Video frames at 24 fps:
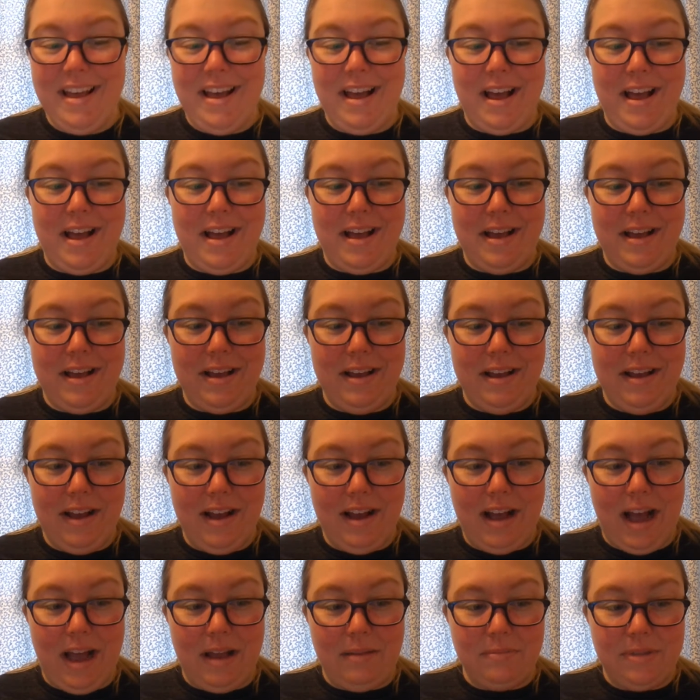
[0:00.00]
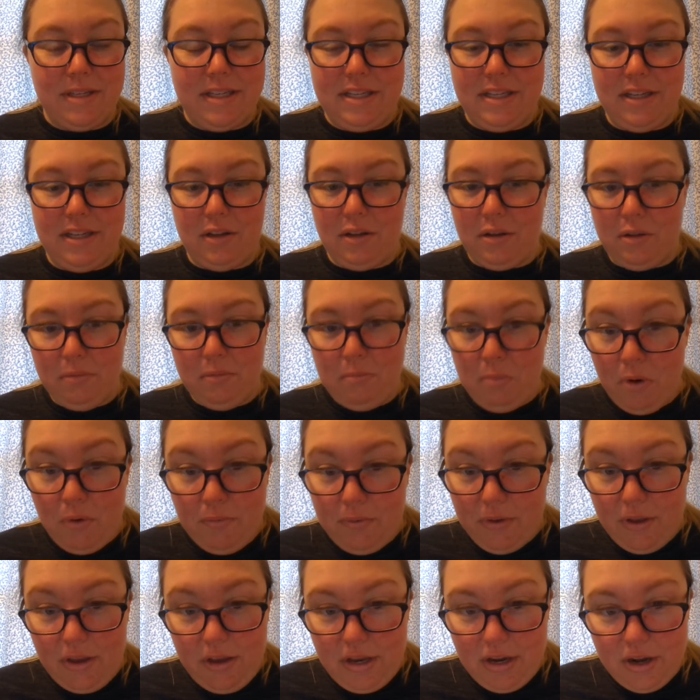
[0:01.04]
I'm still
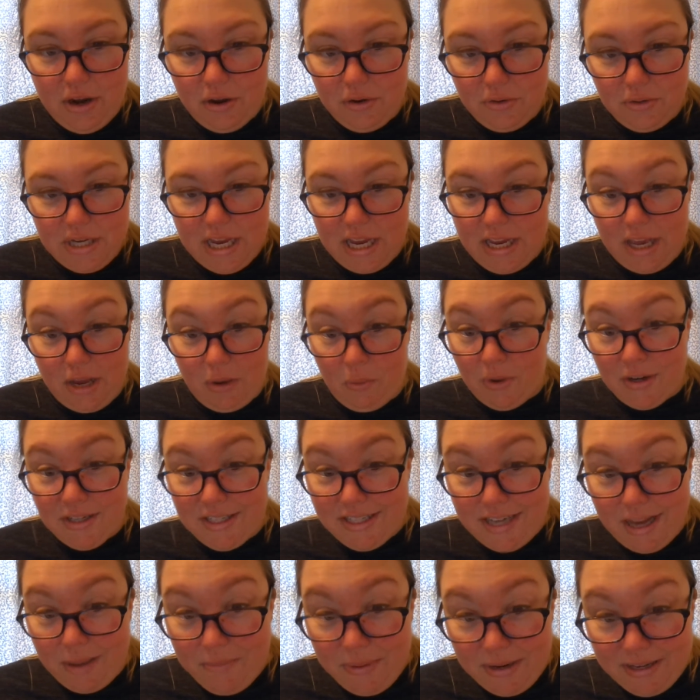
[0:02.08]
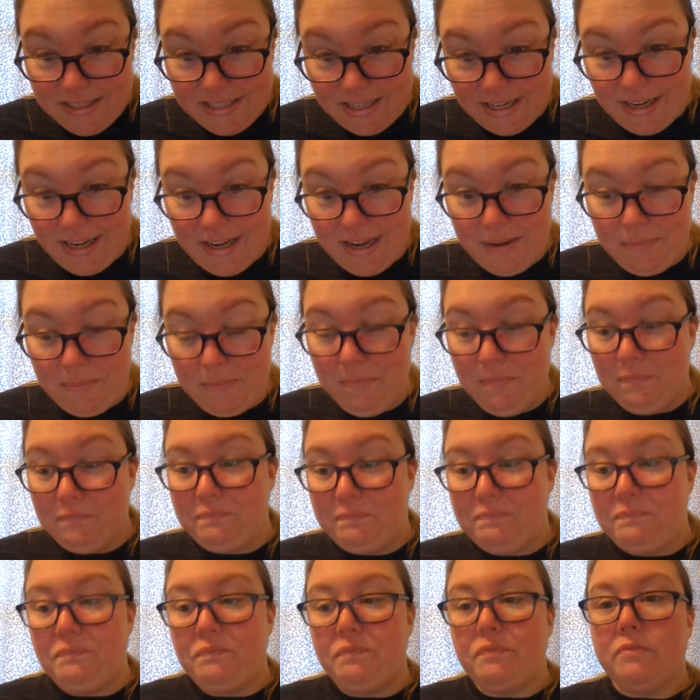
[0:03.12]
taking one step at a time,
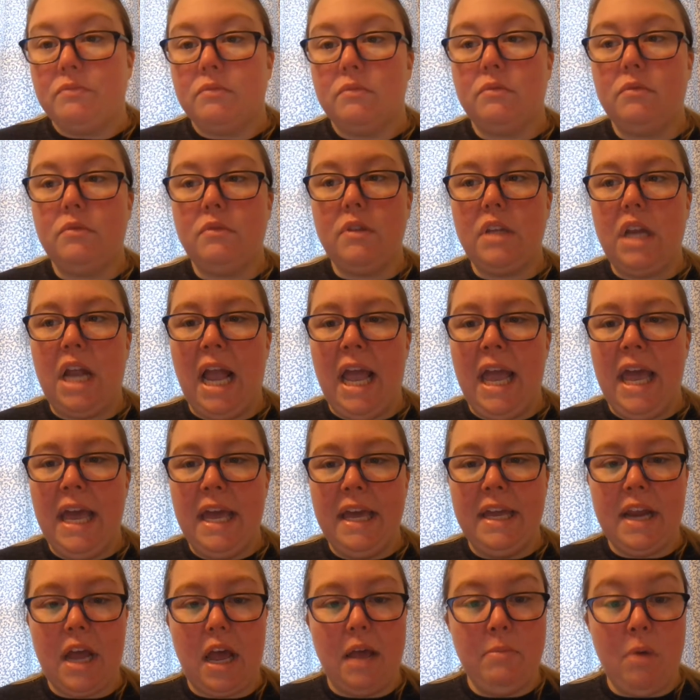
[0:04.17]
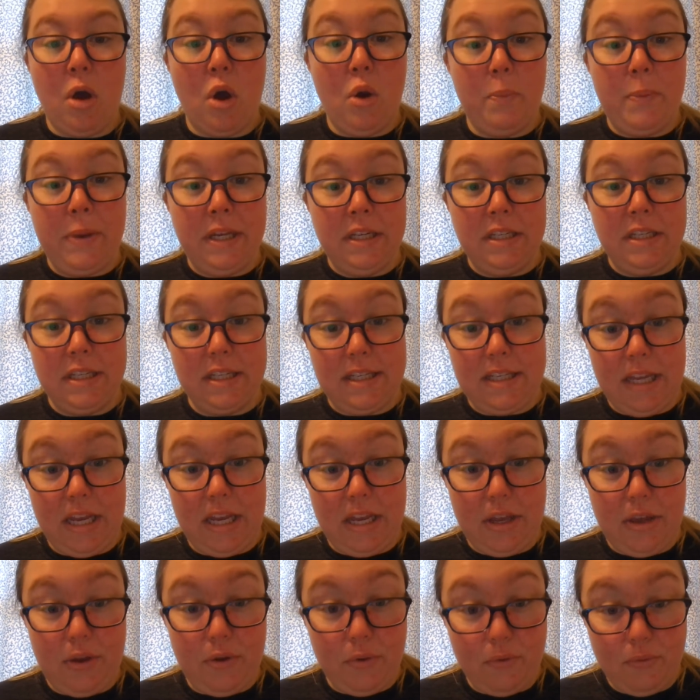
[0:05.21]
and I'm hoping to see
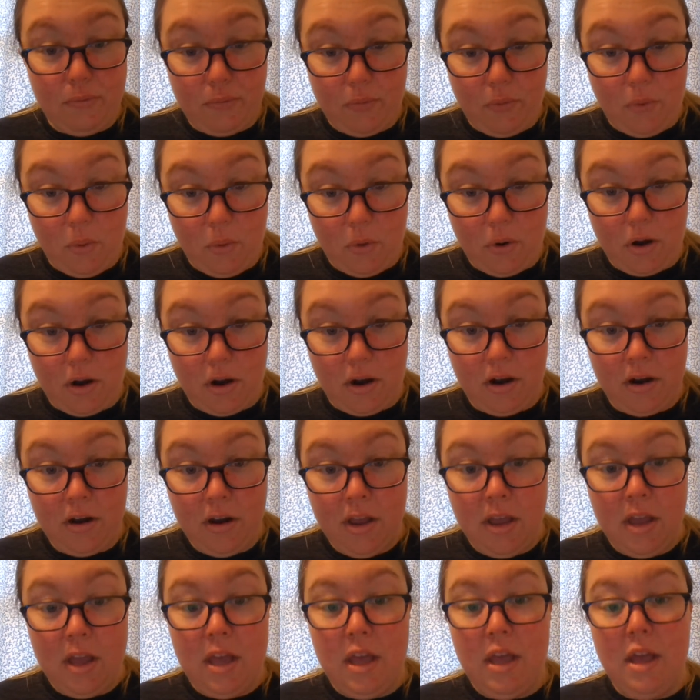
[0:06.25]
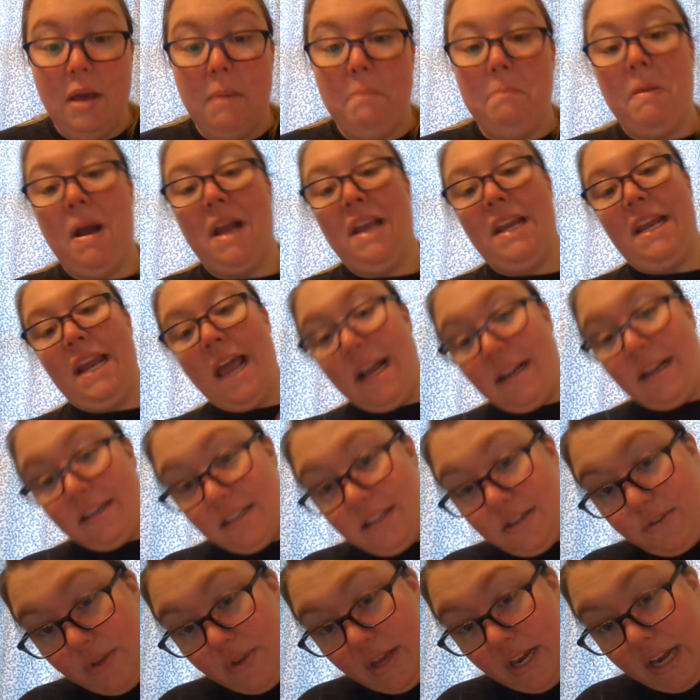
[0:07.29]
you for my
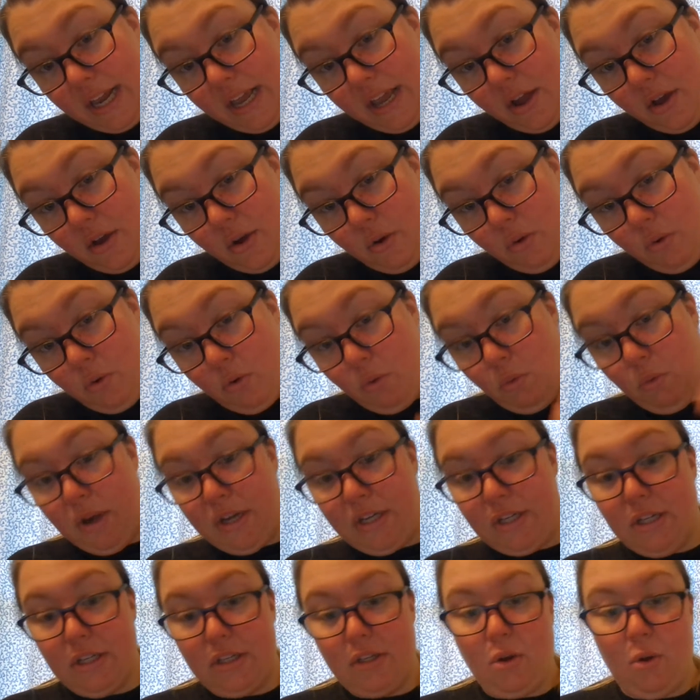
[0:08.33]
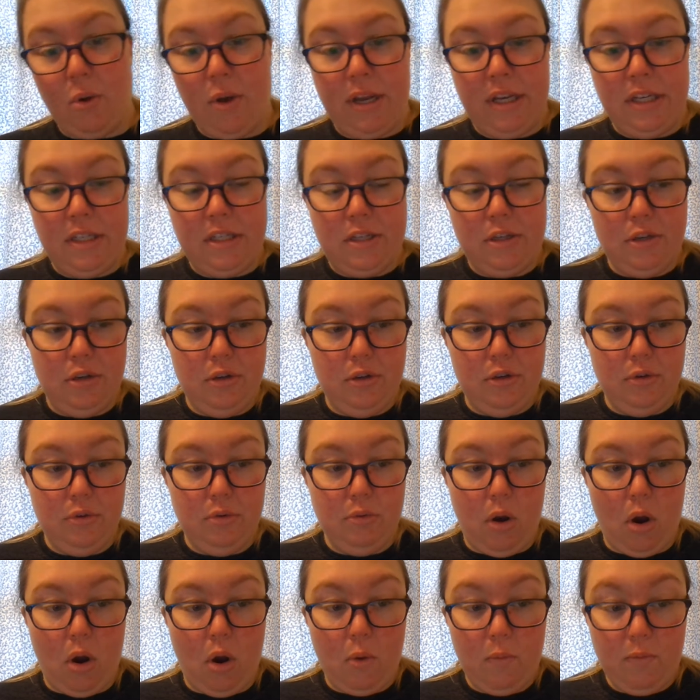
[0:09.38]
next video, which is going to
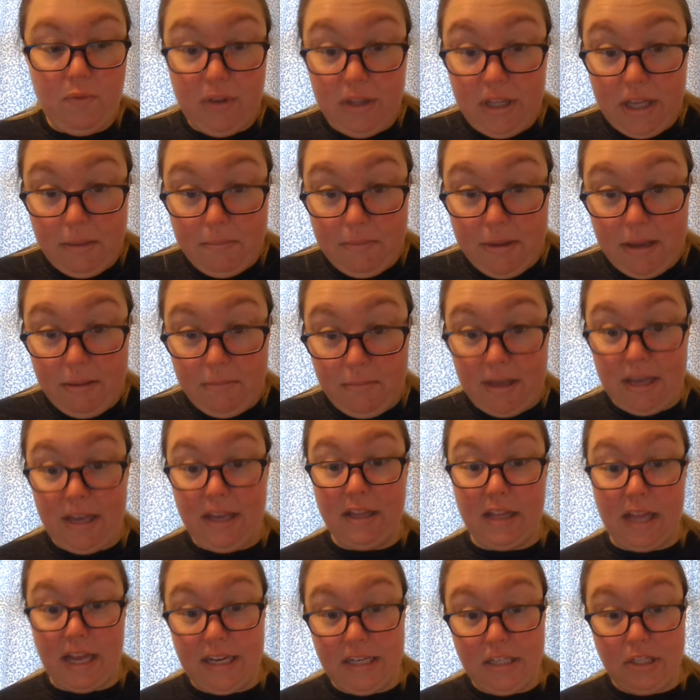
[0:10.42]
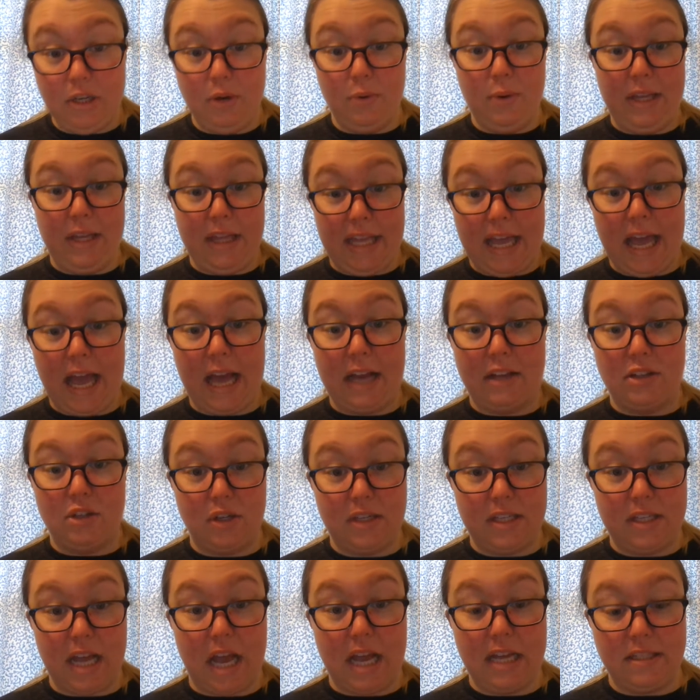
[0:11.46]
hopefully be me like doing the
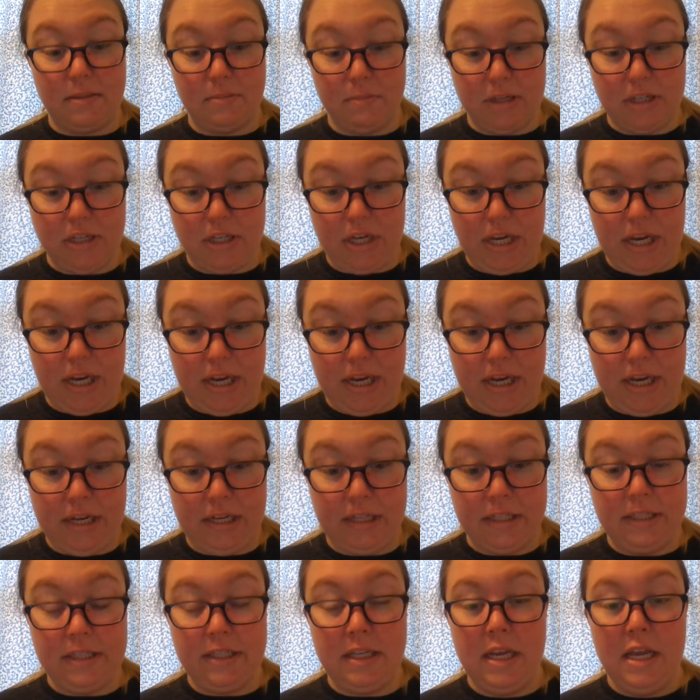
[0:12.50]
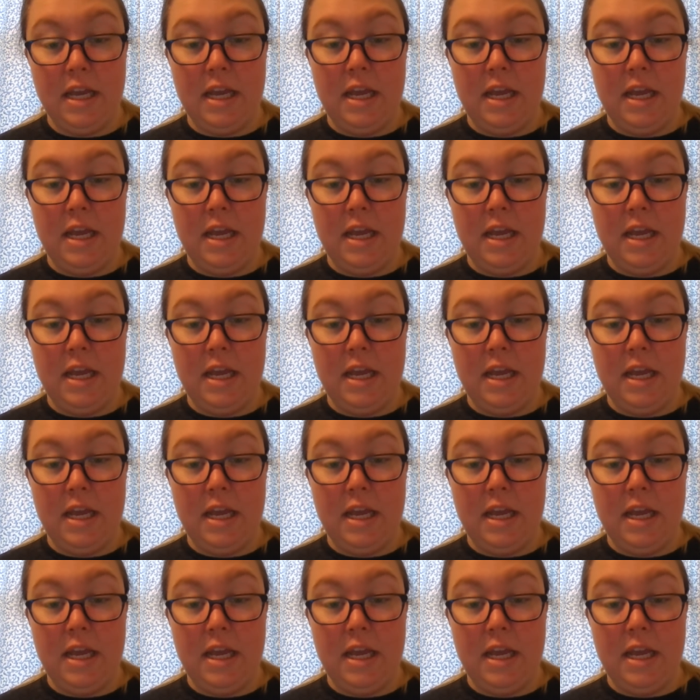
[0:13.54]
exercise machines